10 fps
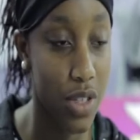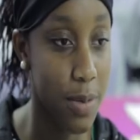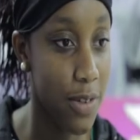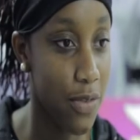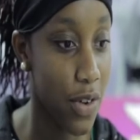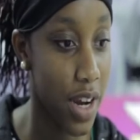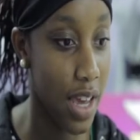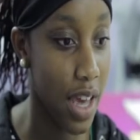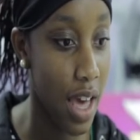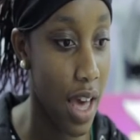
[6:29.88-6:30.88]
to be free,
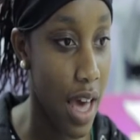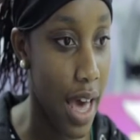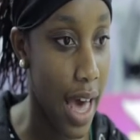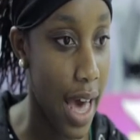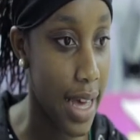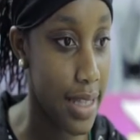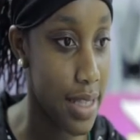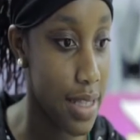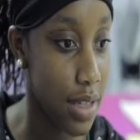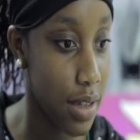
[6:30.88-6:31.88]

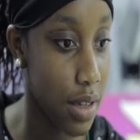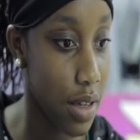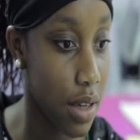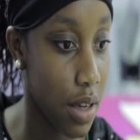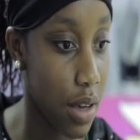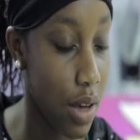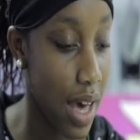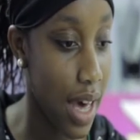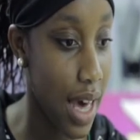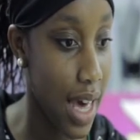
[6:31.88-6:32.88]
and
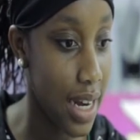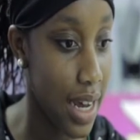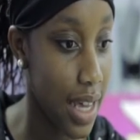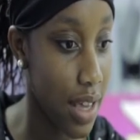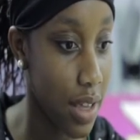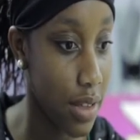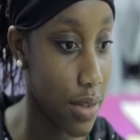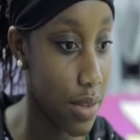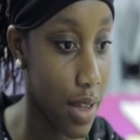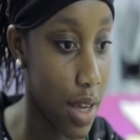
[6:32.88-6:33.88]
and like
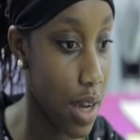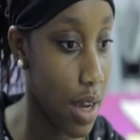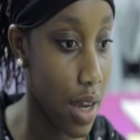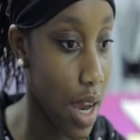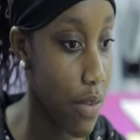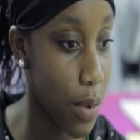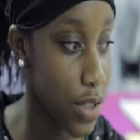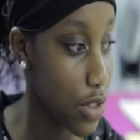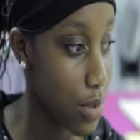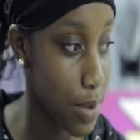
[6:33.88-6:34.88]
everyone
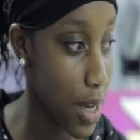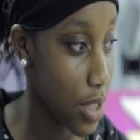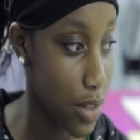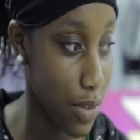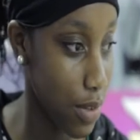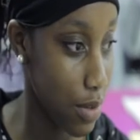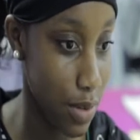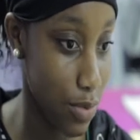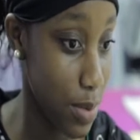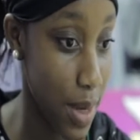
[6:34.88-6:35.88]
just respects you
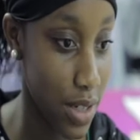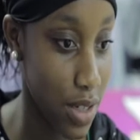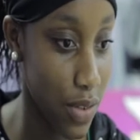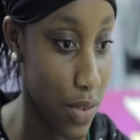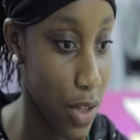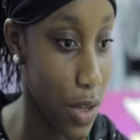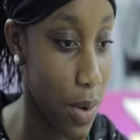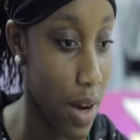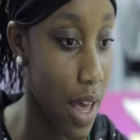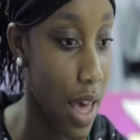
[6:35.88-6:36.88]
respects you for who you
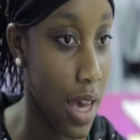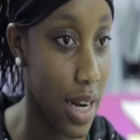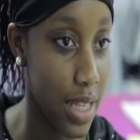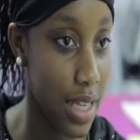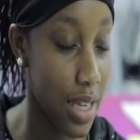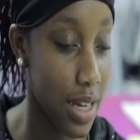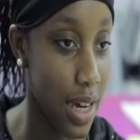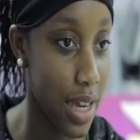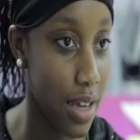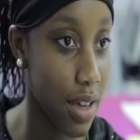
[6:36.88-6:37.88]
are, and I think
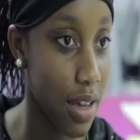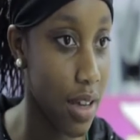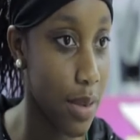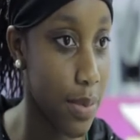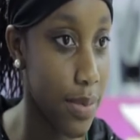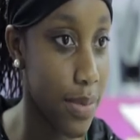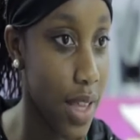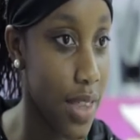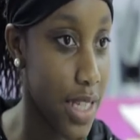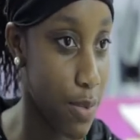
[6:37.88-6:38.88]
like
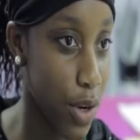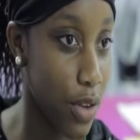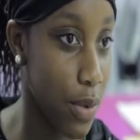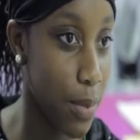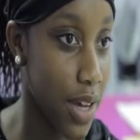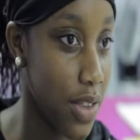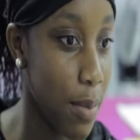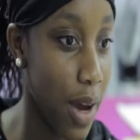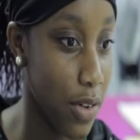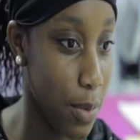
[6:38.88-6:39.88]
that's proven by the
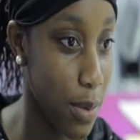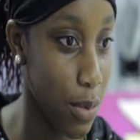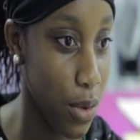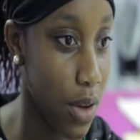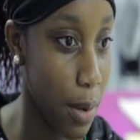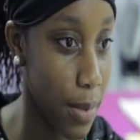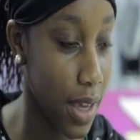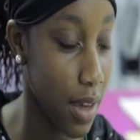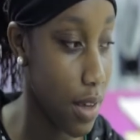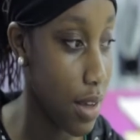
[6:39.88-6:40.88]
amount of people who come here,